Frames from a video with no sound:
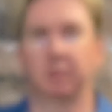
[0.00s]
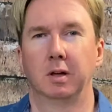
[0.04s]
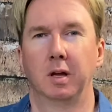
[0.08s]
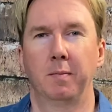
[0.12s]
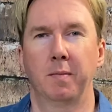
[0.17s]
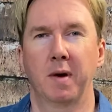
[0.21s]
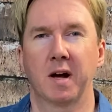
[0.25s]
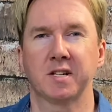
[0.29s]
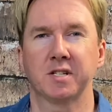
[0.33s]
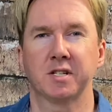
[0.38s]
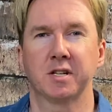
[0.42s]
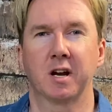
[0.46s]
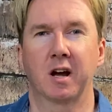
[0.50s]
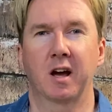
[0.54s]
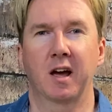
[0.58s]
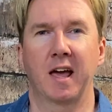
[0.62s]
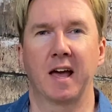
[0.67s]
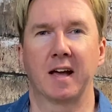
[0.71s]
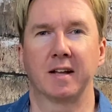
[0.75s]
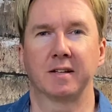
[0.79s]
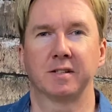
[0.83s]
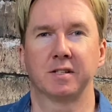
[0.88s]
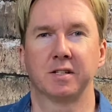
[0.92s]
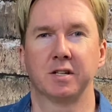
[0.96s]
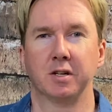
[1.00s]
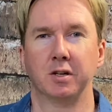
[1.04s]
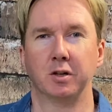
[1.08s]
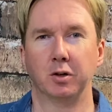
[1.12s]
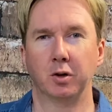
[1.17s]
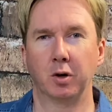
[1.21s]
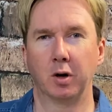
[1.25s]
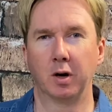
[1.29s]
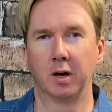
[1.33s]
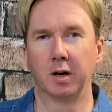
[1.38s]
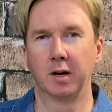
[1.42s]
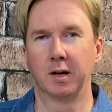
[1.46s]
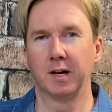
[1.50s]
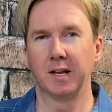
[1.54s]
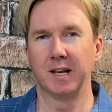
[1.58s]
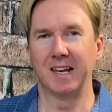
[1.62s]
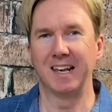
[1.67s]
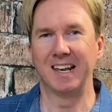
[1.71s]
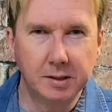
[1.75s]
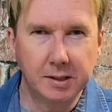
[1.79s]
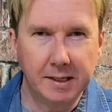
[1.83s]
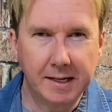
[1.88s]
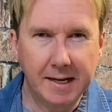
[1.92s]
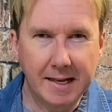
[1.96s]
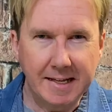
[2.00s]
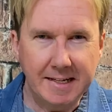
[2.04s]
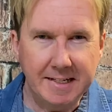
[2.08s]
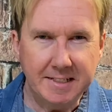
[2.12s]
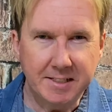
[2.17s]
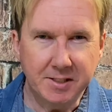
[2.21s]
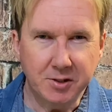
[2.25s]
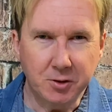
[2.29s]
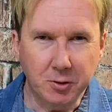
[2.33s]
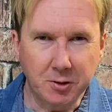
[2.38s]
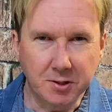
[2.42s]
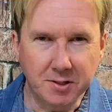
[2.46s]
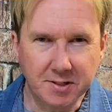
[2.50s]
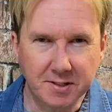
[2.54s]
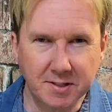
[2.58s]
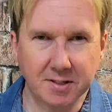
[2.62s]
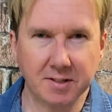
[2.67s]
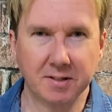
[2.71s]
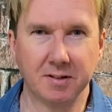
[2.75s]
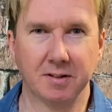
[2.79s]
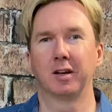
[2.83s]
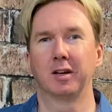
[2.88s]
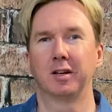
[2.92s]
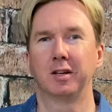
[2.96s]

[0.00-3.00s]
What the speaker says: Imagine I had 2 lasers.